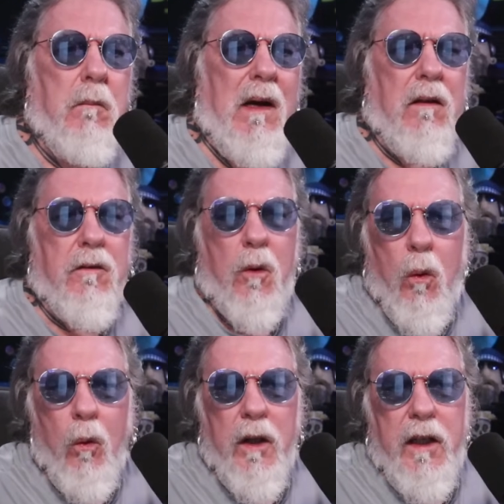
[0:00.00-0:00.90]
about a
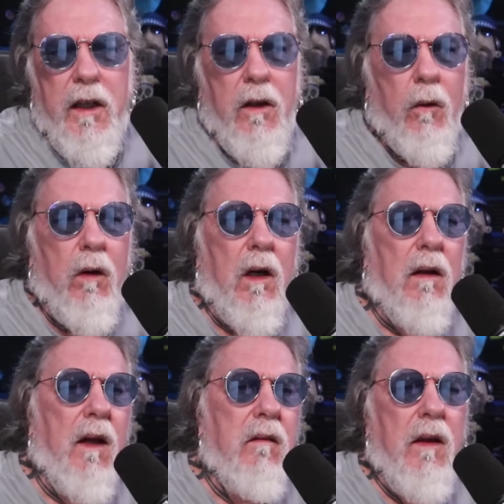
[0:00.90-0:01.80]
schoolie or a
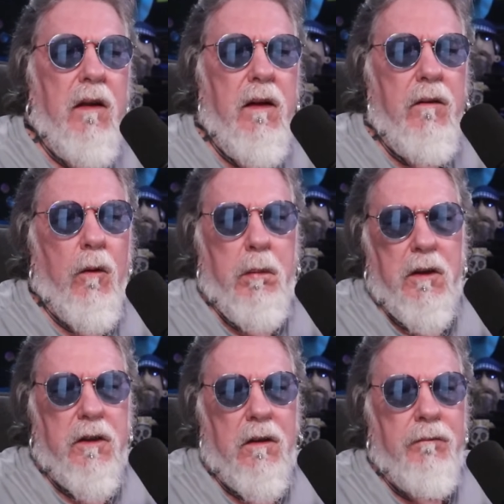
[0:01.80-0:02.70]
class A diesel
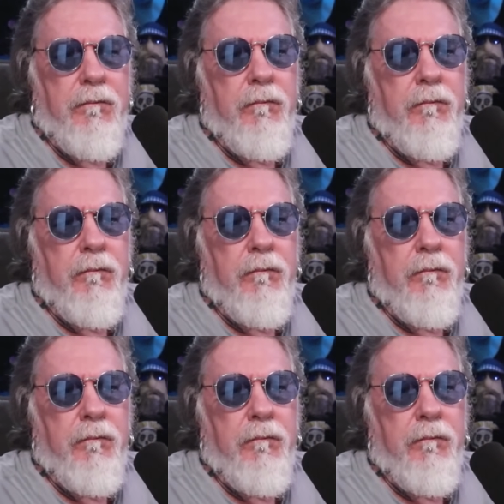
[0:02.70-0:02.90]
pusher.